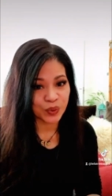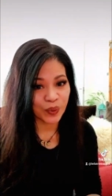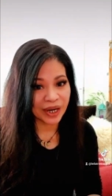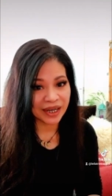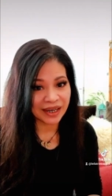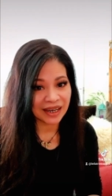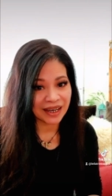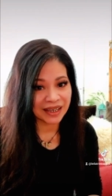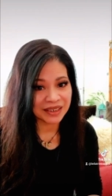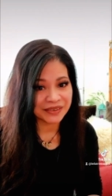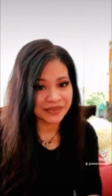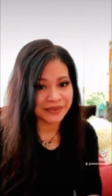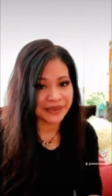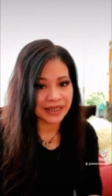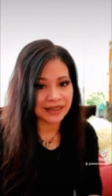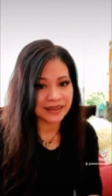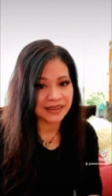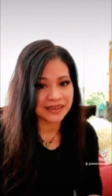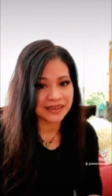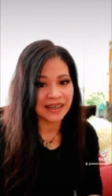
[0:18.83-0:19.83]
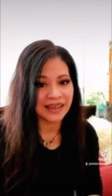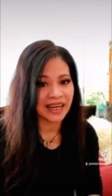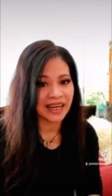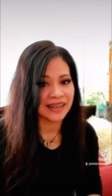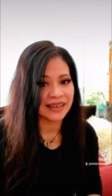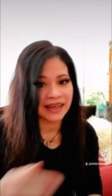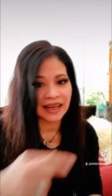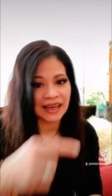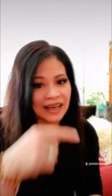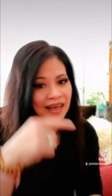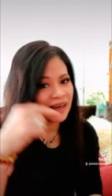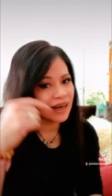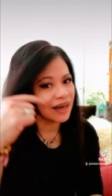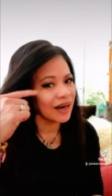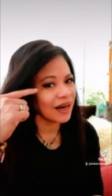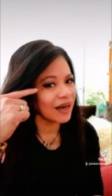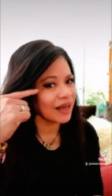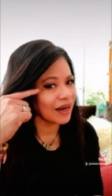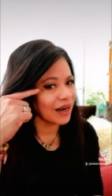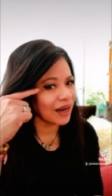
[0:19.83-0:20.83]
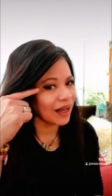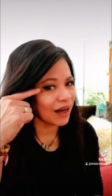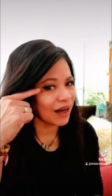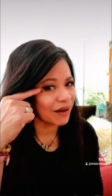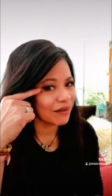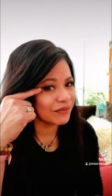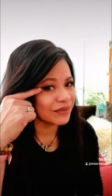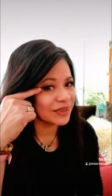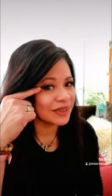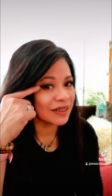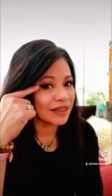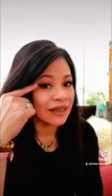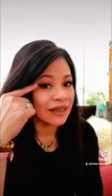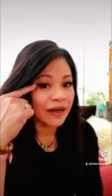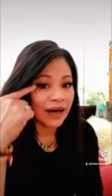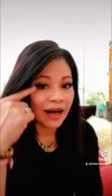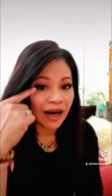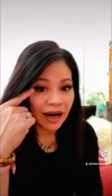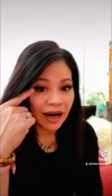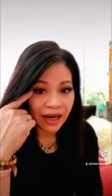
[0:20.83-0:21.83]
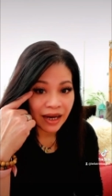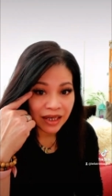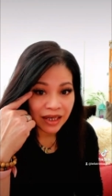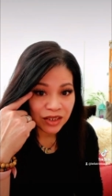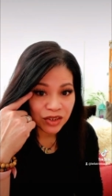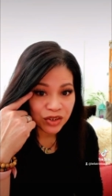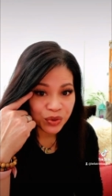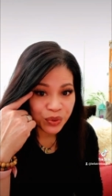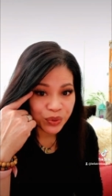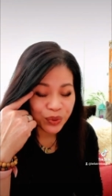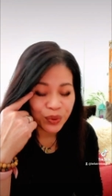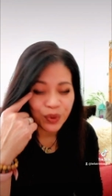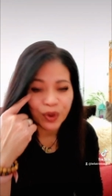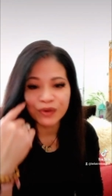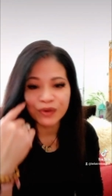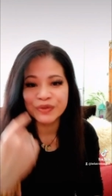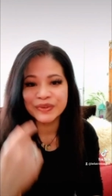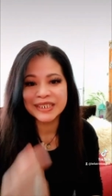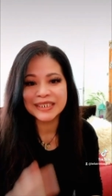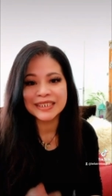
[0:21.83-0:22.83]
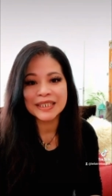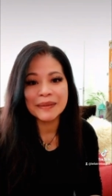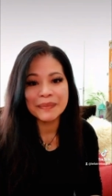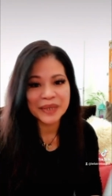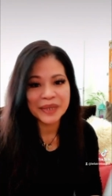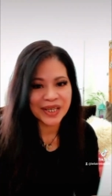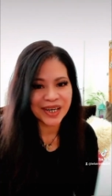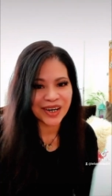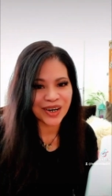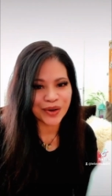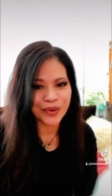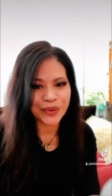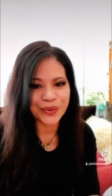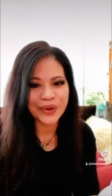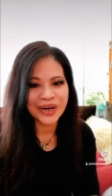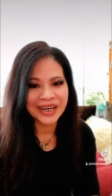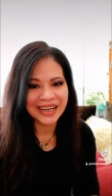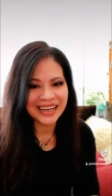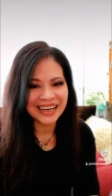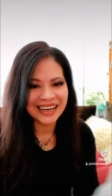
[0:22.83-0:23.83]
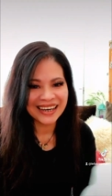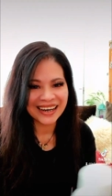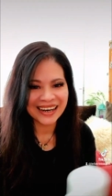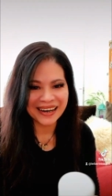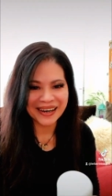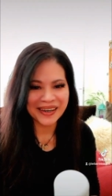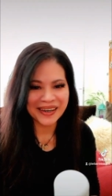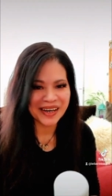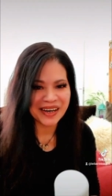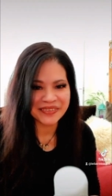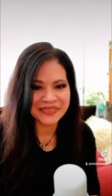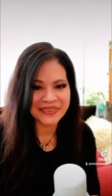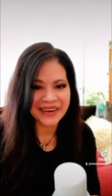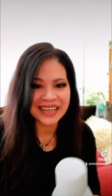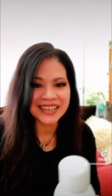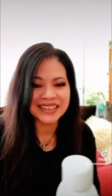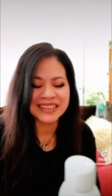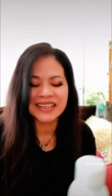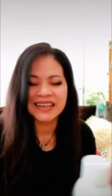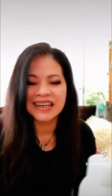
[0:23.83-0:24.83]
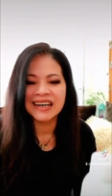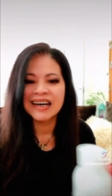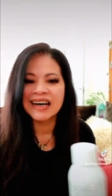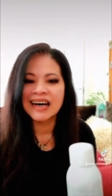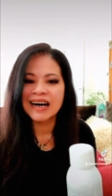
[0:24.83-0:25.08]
Twilight filter, and I love the I do of this Meow effect